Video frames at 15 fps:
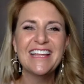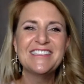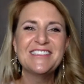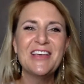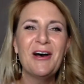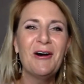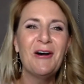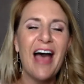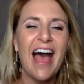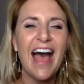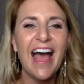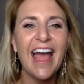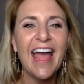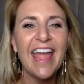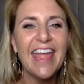And so
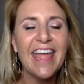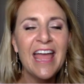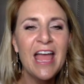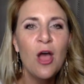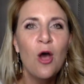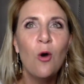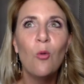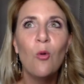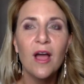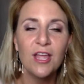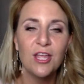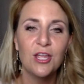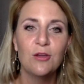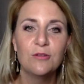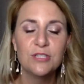I
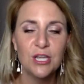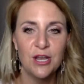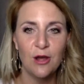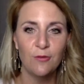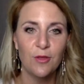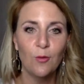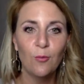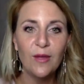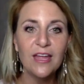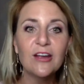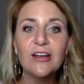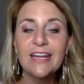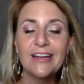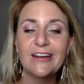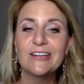want you to know that we
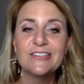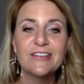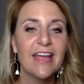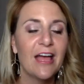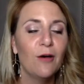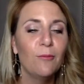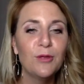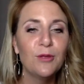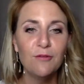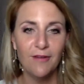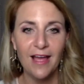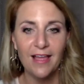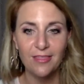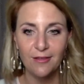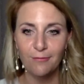are here to help you
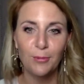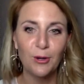find the